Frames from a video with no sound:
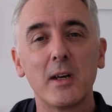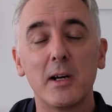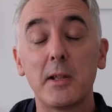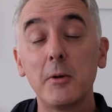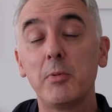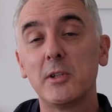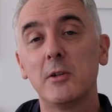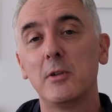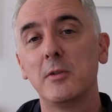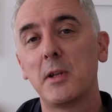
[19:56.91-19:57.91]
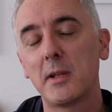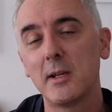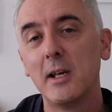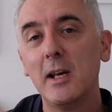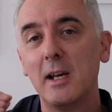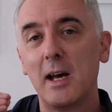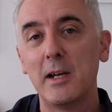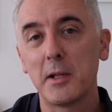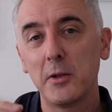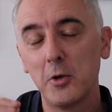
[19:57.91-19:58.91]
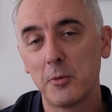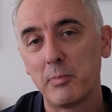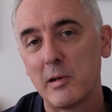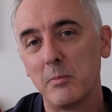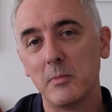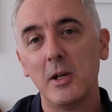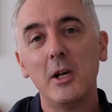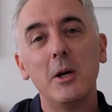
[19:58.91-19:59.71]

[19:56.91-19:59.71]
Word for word: I simply don't notice it and it's not a problem.